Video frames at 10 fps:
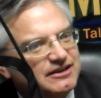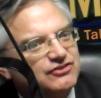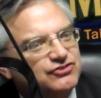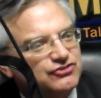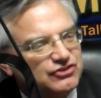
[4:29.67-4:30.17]

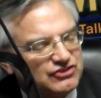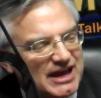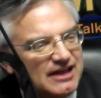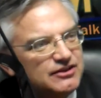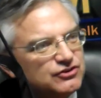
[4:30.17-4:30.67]
It's just the
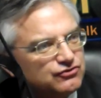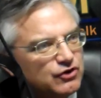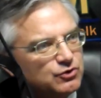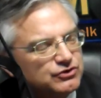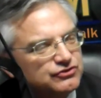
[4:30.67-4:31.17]
talent is
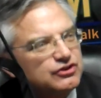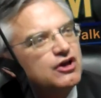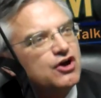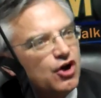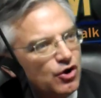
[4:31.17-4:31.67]
focused
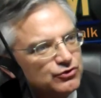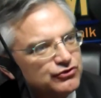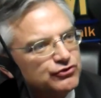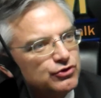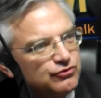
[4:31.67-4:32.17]
on
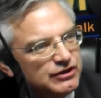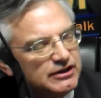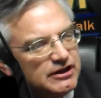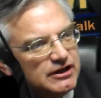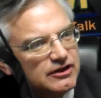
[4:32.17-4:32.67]

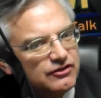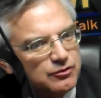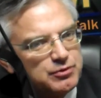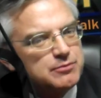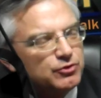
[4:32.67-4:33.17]
serving the
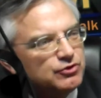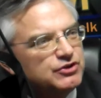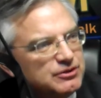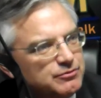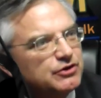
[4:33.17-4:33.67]
people who
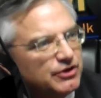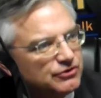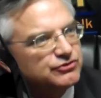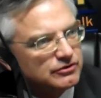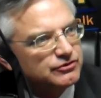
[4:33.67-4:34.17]
need mental
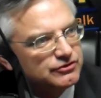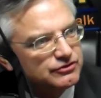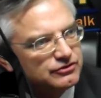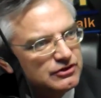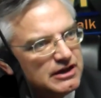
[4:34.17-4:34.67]
health
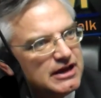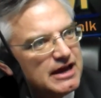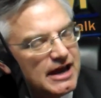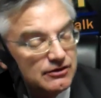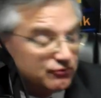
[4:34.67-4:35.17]
services
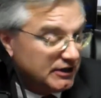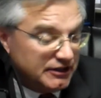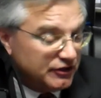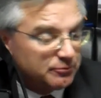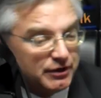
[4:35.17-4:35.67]
and
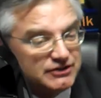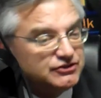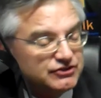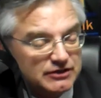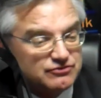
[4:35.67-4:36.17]
frankly, their
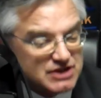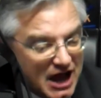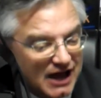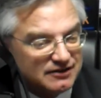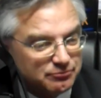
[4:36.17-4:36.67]
budgets have
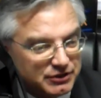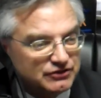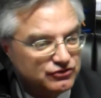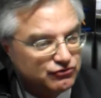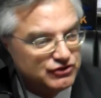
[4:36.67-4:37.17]
not been
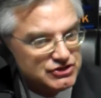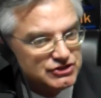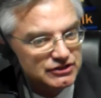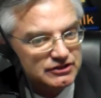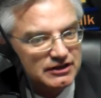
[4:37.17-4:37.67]

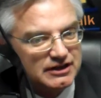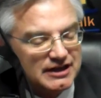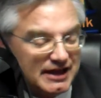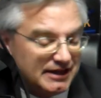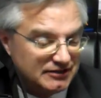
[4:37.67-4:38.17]
sufficient
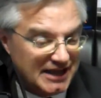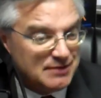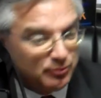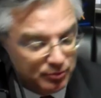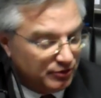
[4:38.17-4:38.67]
and
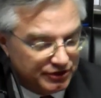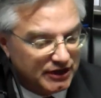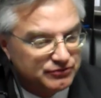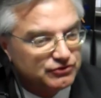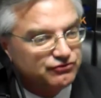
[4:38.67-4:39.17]
capable
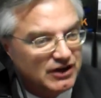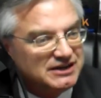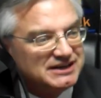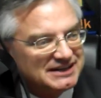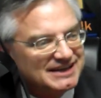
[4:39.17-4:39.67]
enough to
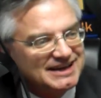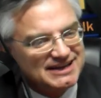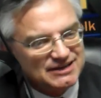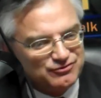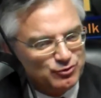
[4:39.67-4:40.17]
funding,
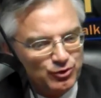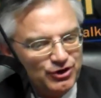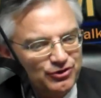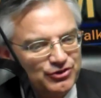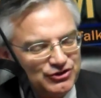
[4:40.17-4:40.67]
if you
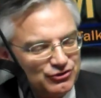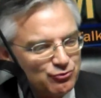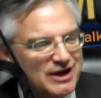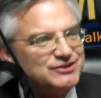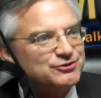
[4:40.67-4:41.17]
will, the
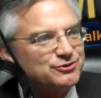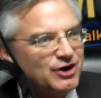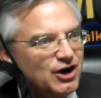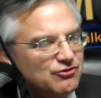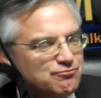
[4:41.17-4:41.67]
director
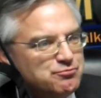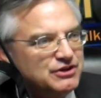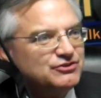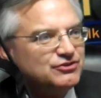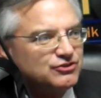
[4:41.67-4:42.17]
of
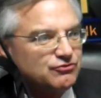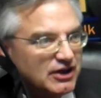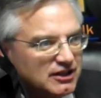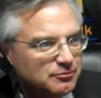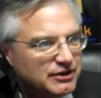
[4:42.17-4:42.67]
business
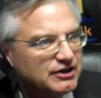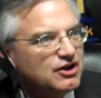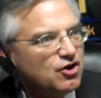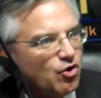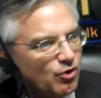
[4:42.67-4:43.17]
development
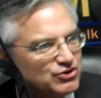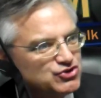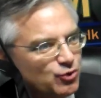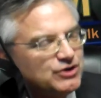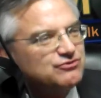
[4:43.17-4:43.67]
or
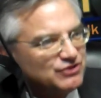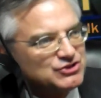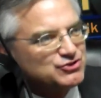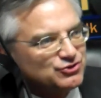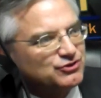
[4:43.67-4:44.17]
joint
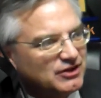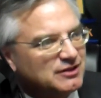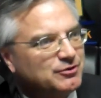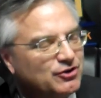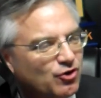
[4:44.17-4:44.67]
venture
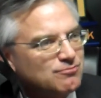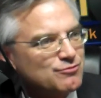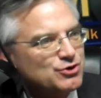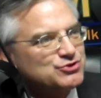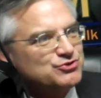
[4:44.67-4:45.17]
development or
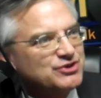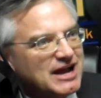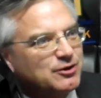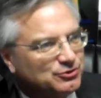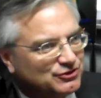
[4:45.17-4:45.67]
merger and
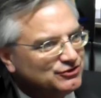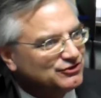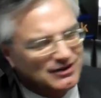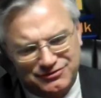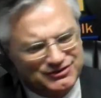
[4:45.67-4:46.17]

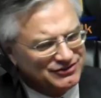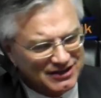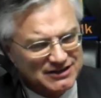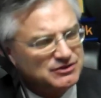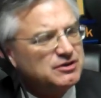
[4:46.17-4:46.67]
acquisitions. Obviously, that's
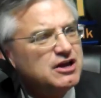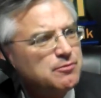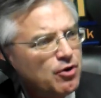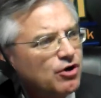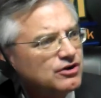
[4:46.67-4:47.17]
not even
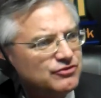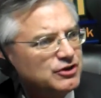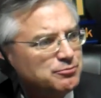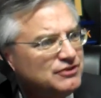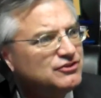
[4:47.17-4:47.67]
part of
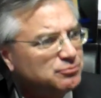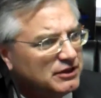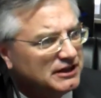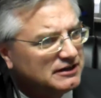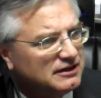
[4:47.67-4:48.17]
their business
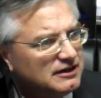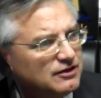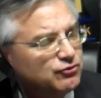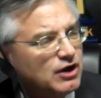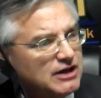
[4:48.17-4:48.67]
plan.
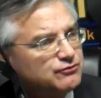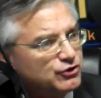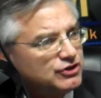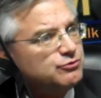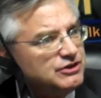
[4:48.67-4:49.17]
No. For, and for
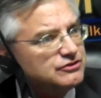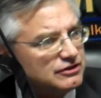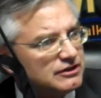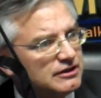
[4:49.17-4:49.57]
good reason.